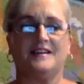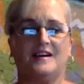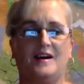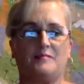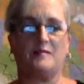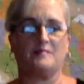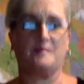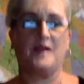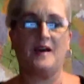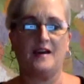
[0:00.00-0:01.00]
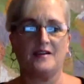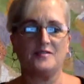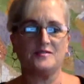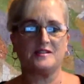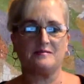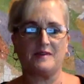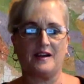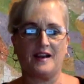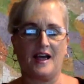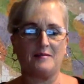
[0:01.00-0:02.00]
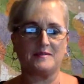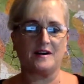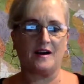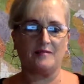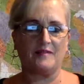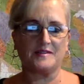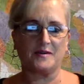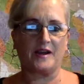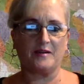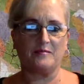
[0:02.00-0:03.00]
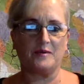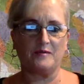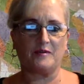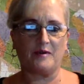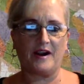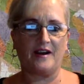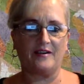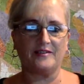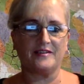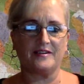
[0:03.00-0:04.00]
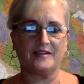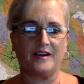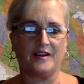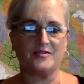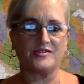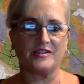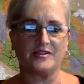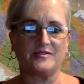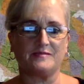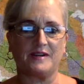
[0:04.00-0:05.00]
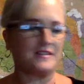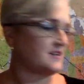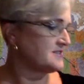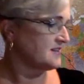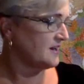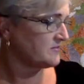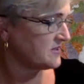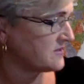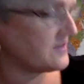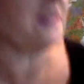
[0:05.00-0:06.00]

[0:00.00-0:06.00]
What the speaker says: I'm using my laptop so I can move around. I usually use my desktop to do the